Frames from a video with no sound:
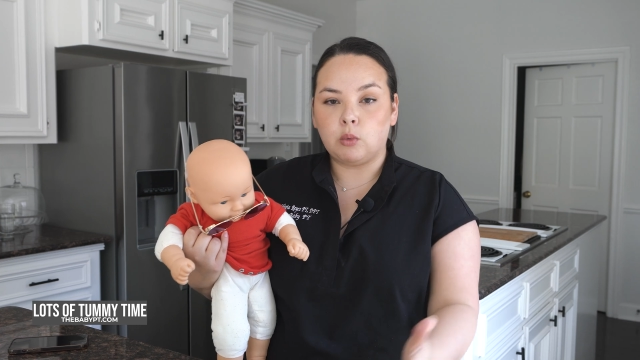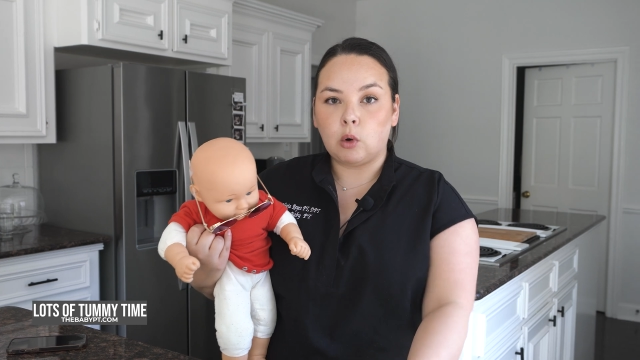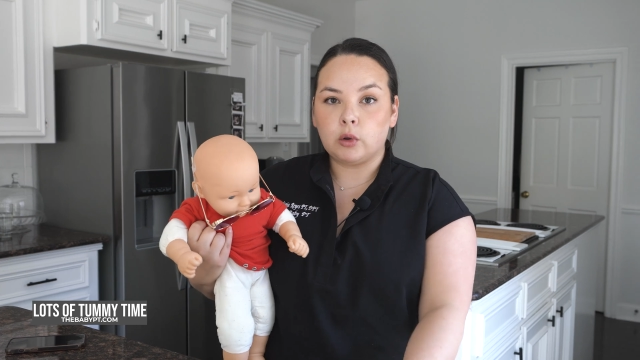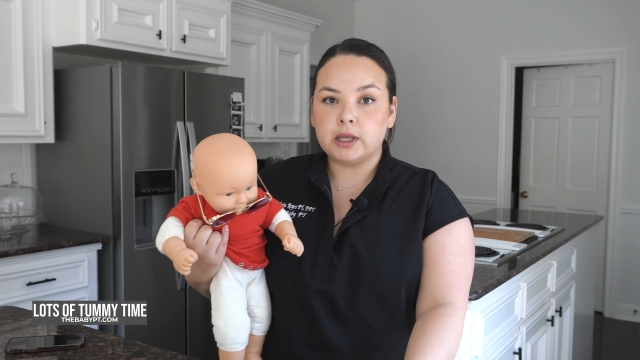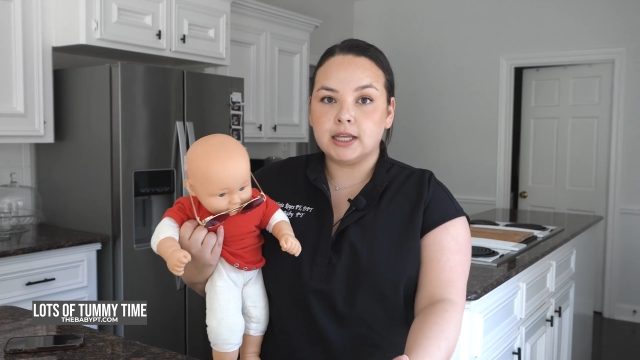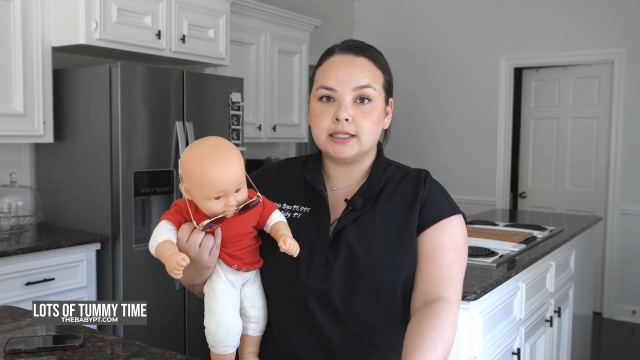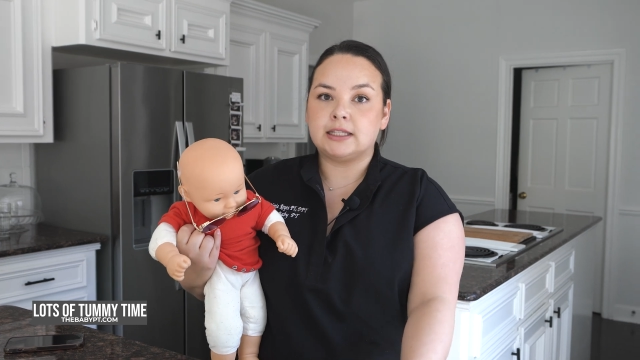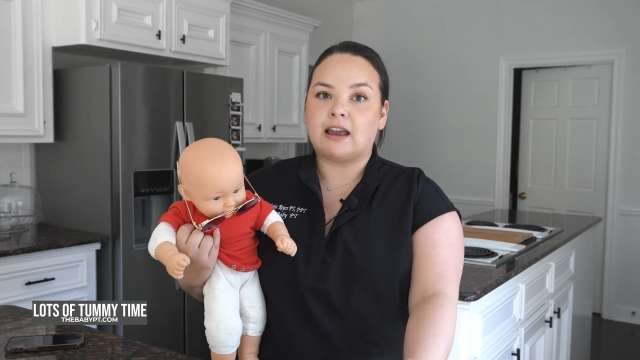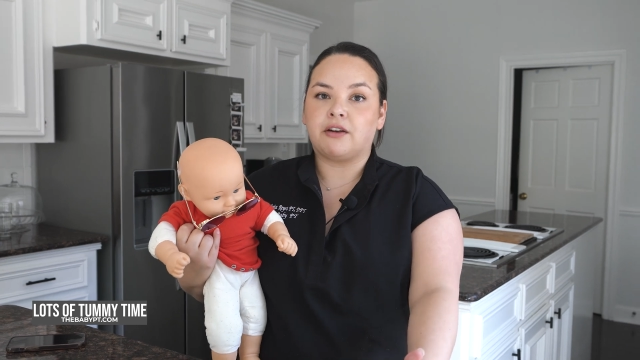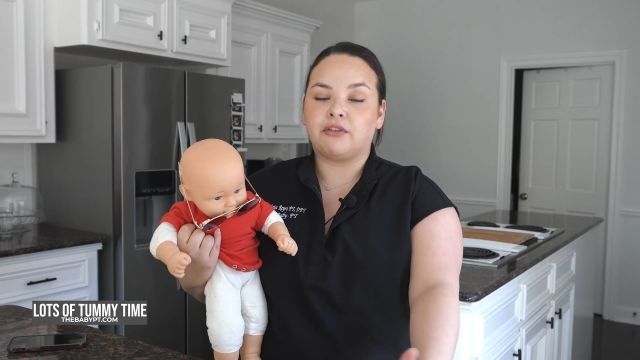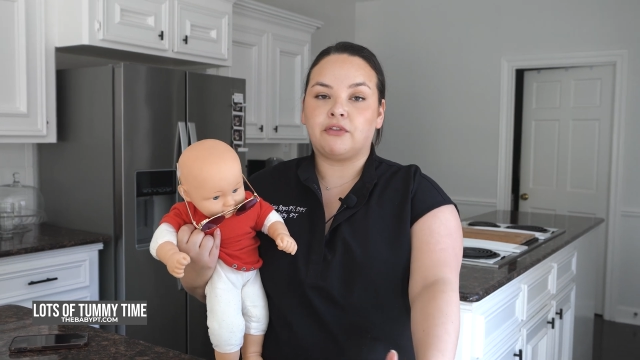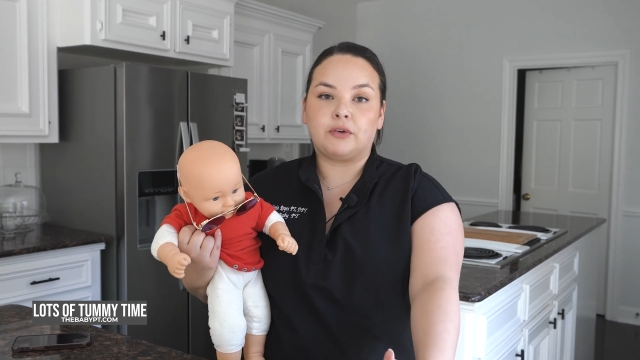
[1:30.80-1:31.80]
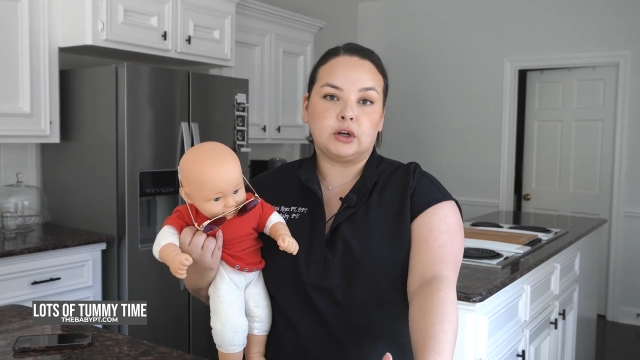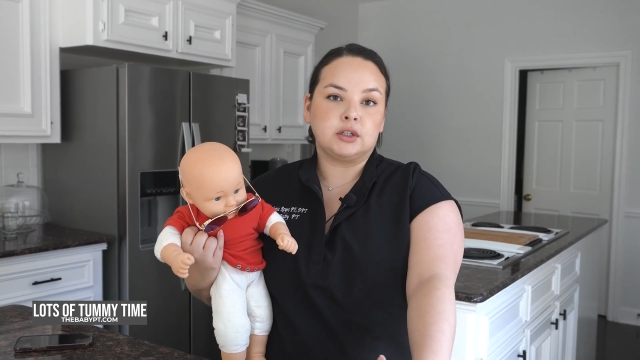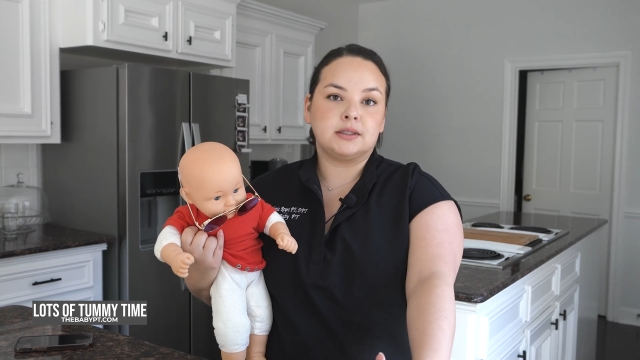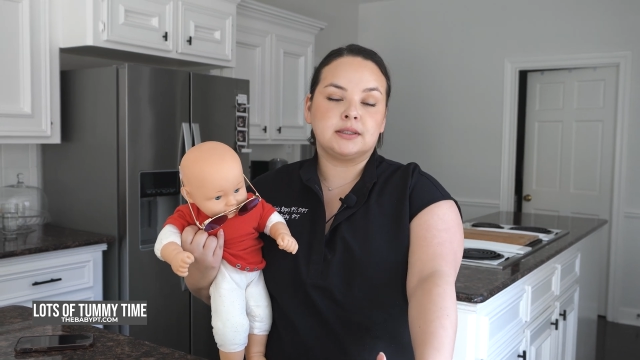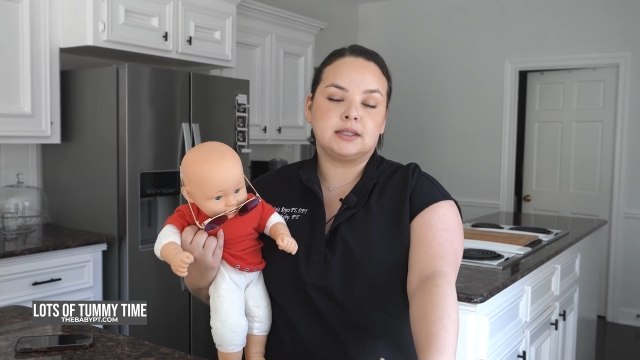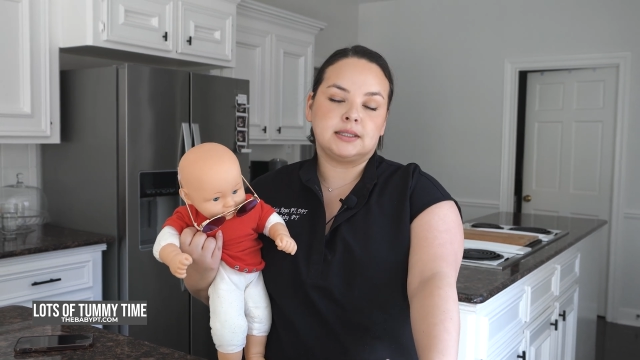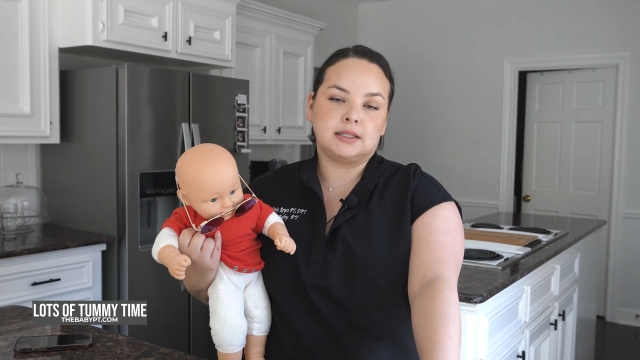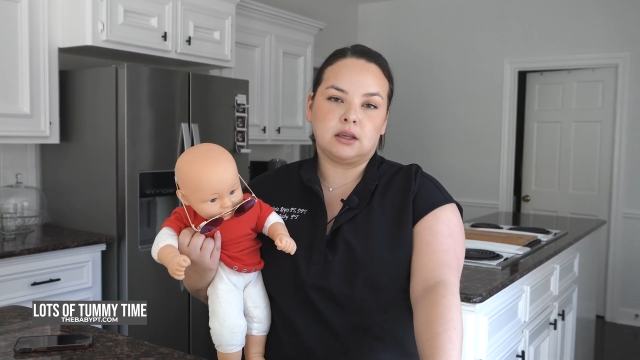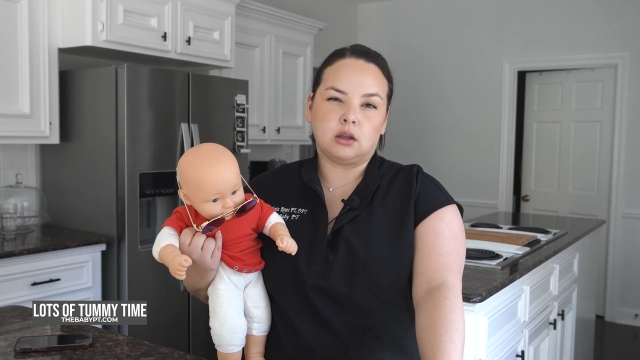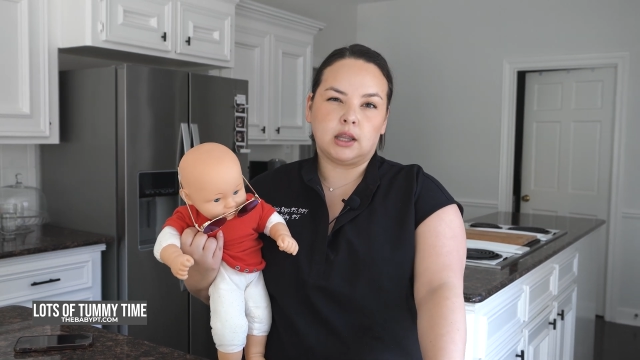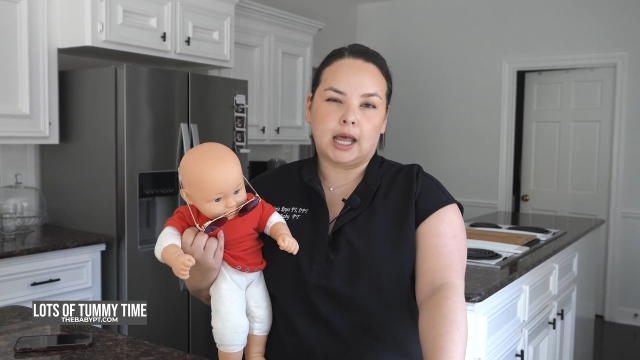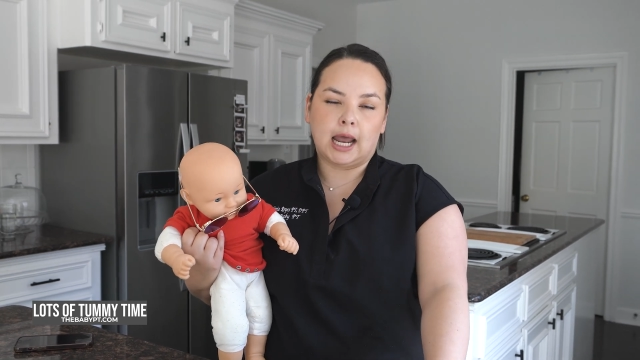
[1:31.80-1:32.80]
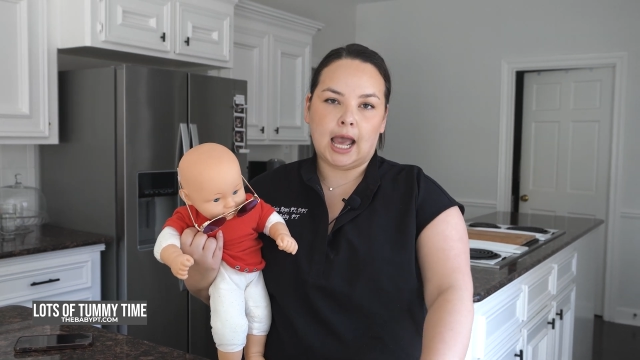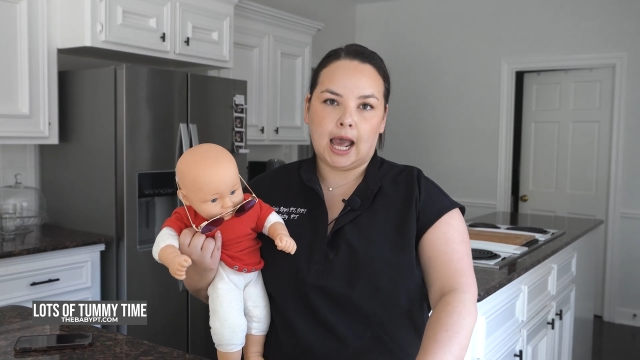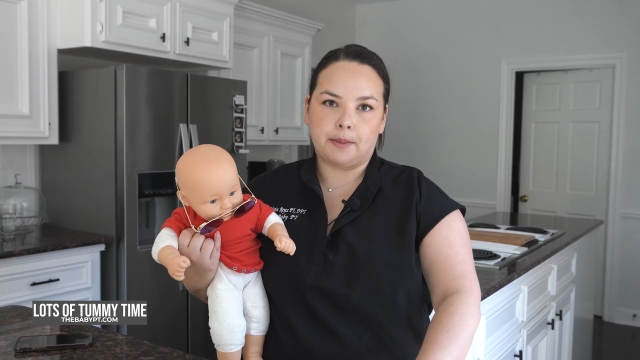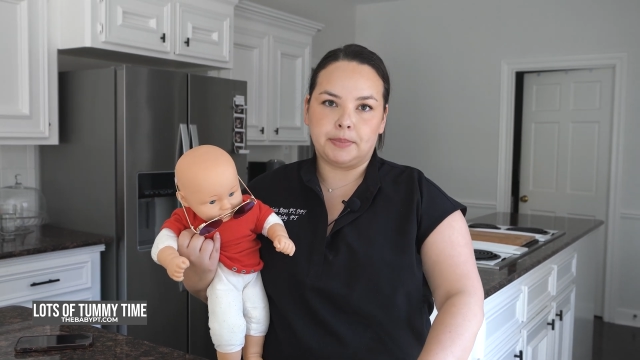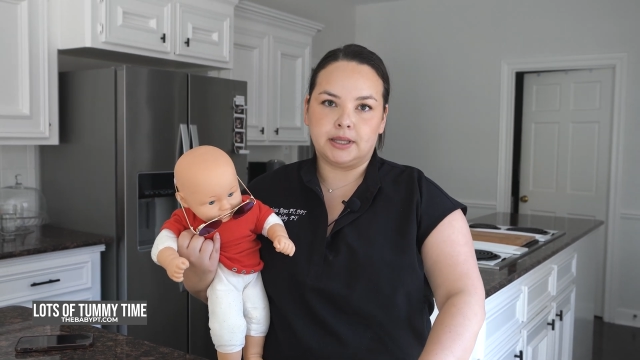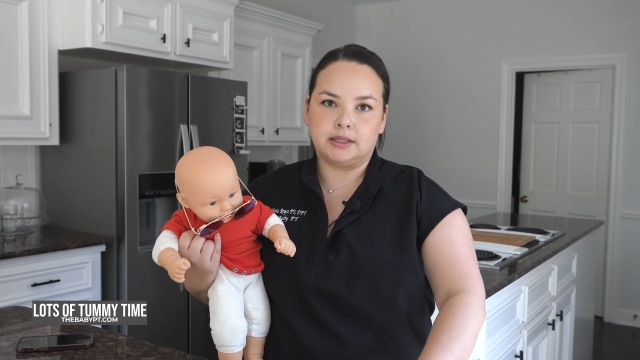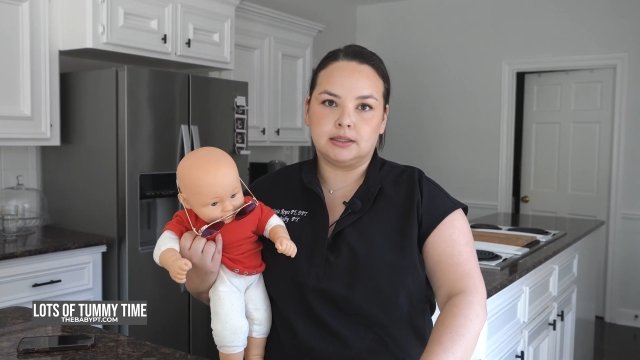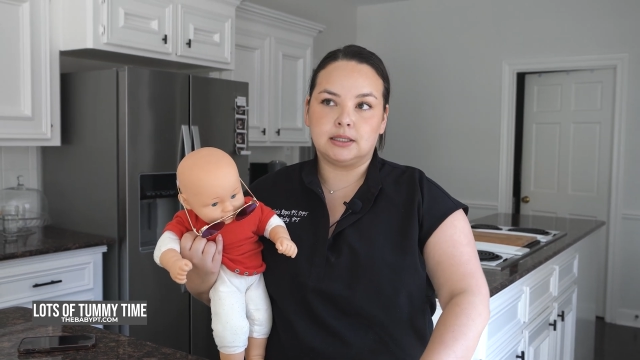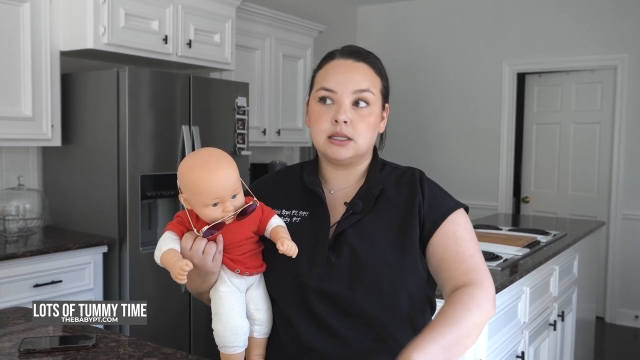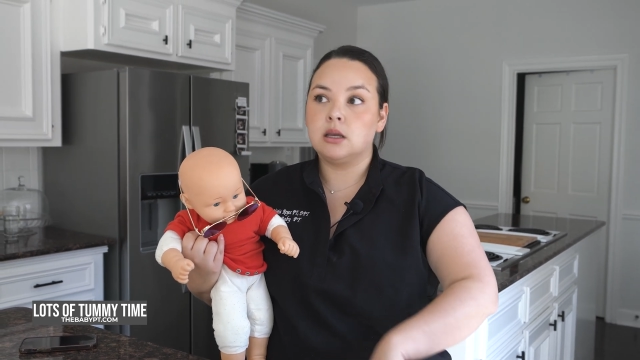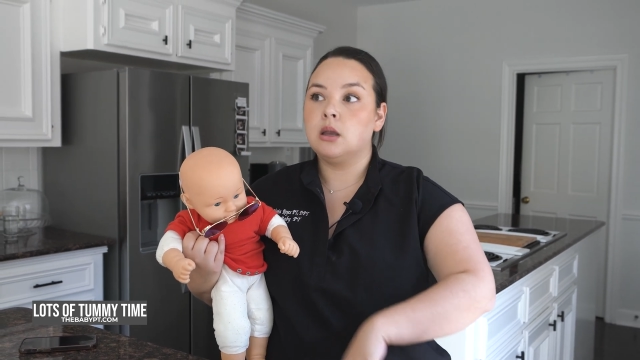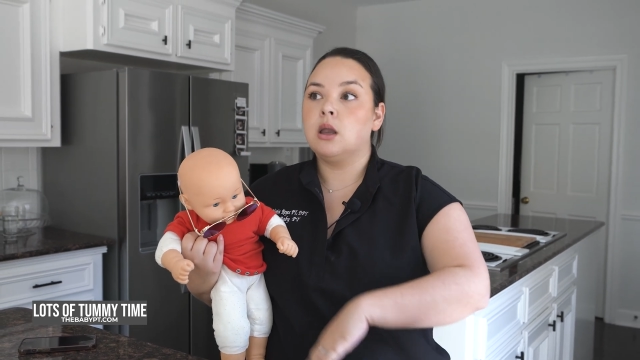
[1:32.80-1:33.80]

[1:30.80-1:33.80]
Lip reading: rolling is that first skill that happens